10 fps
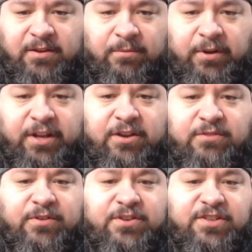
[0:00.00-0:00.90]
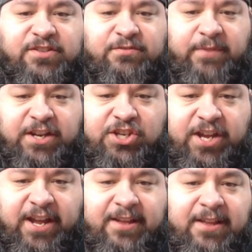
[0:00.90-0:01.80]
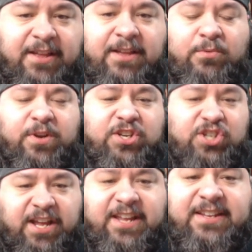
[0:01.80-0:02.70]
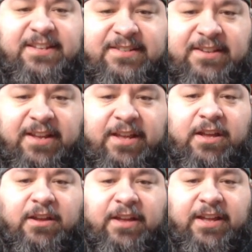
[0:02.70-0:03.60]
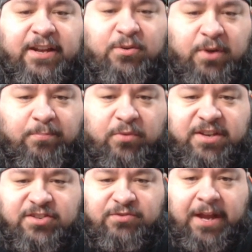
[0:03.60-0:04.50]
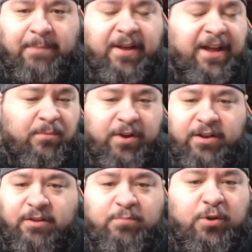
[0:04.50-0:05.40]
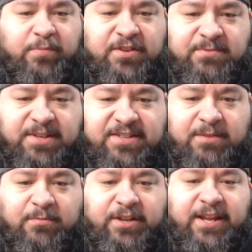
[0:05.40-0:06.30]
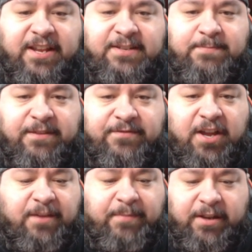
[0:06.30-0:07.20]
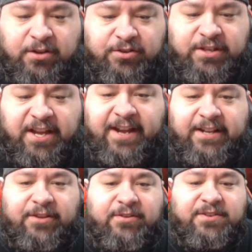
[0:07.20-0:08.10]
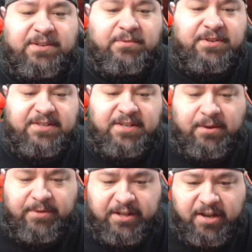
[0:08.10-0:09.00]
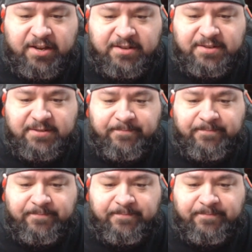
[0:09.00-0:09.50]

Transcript: We're gonna go versus Ricochet, which is uh, equipped with a strap. I went on purpose with someone that is beefed up and a good character because I want to see how he does.